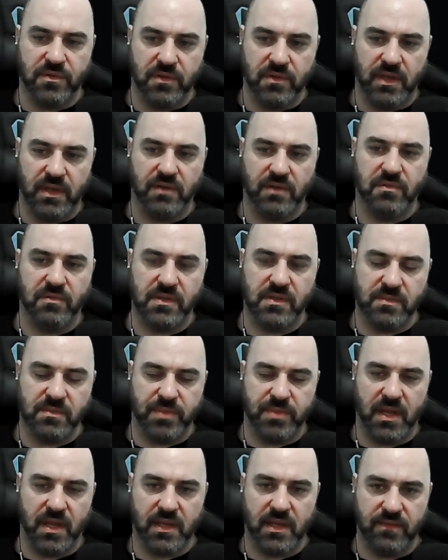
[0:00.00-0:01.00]
increased
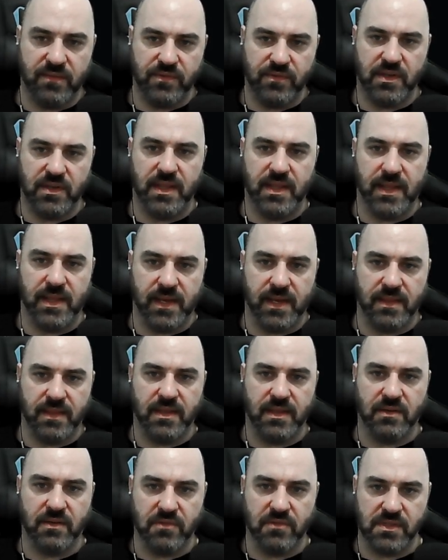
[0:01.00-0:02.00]
block if you didn't land the
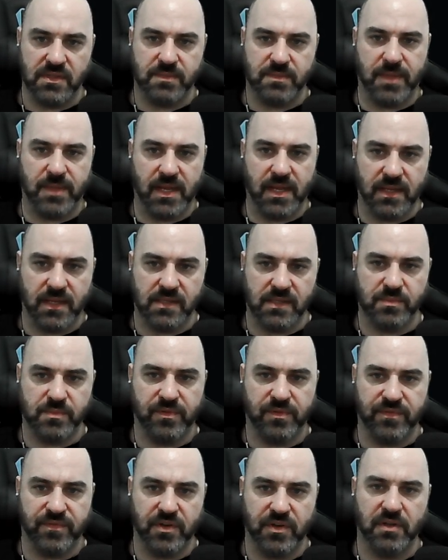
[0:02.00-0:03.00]
increased block is
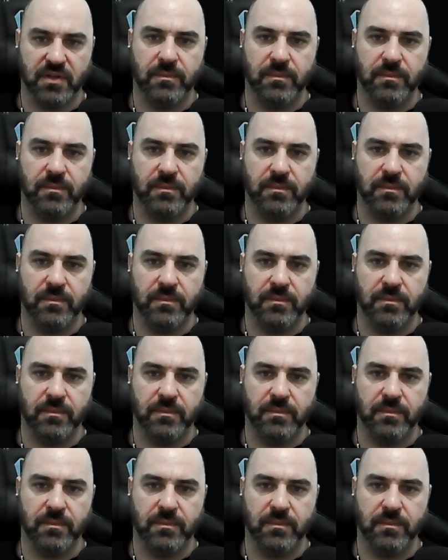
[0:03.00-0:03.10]
preferred.